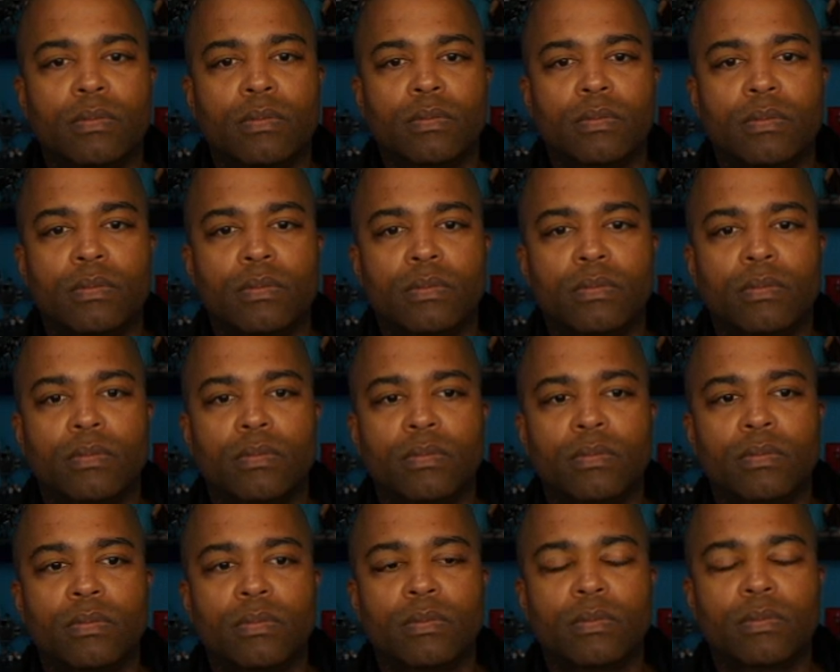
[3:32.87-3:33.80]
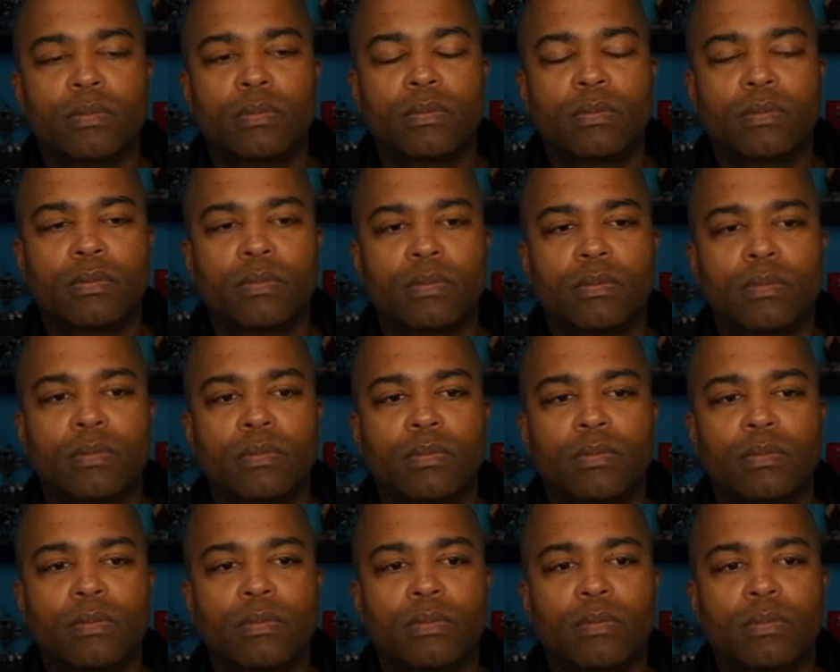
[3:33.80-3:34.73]

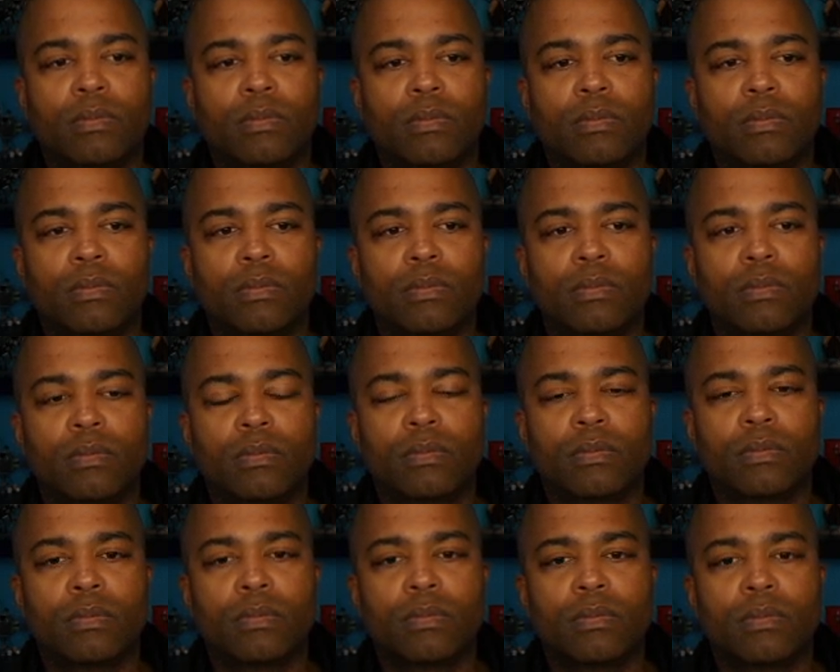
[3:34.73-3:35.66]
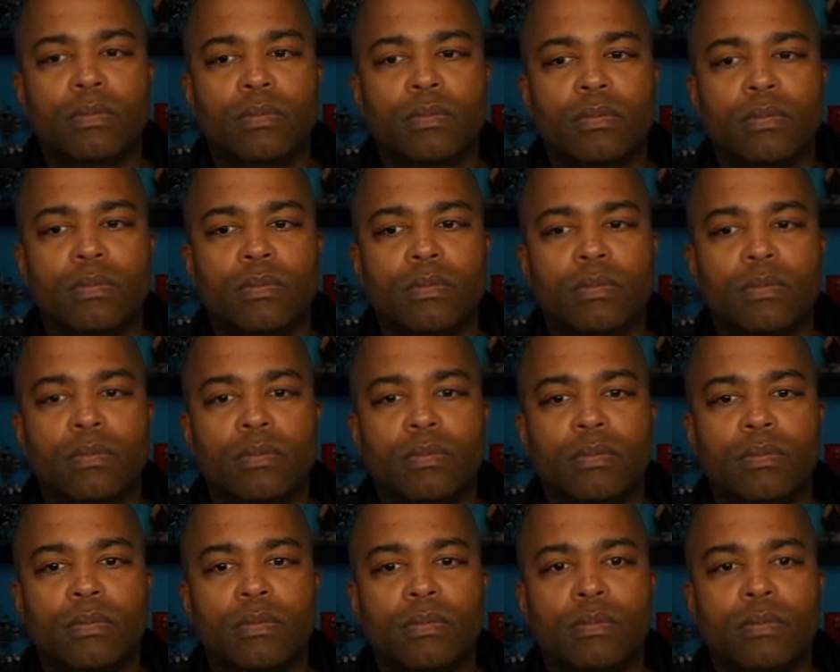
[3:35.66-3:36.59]

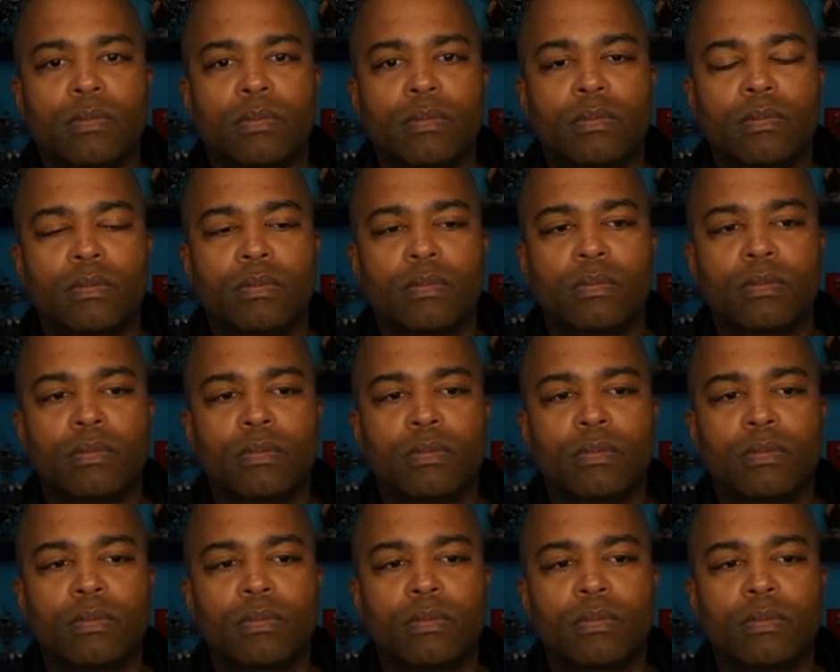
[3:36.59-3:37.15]
(silent)